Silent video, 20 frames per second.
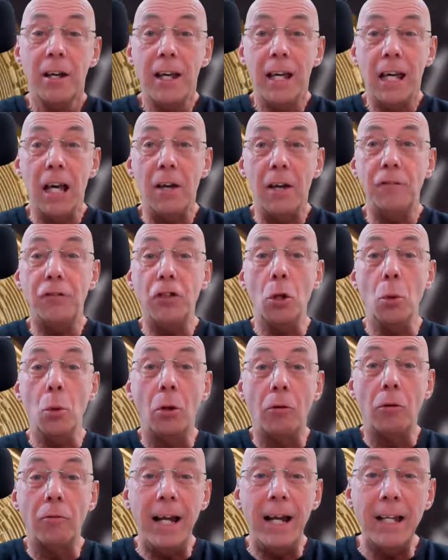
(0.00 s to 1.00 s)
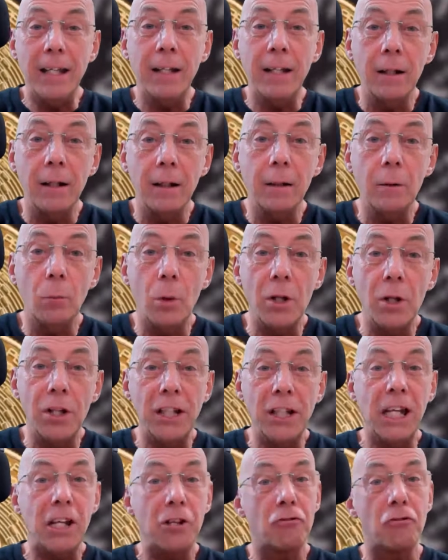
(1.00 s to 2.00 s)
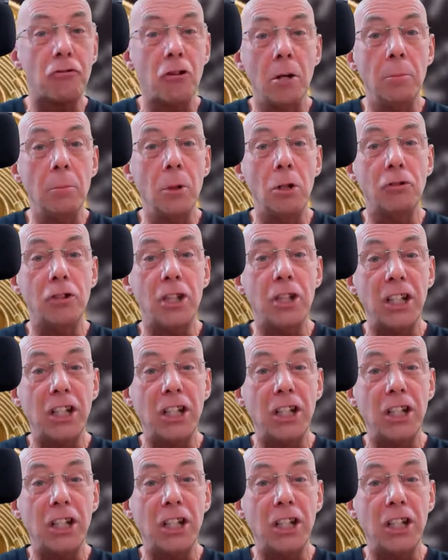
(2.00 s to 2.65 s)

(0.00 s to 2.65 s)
If you were in with the intro music,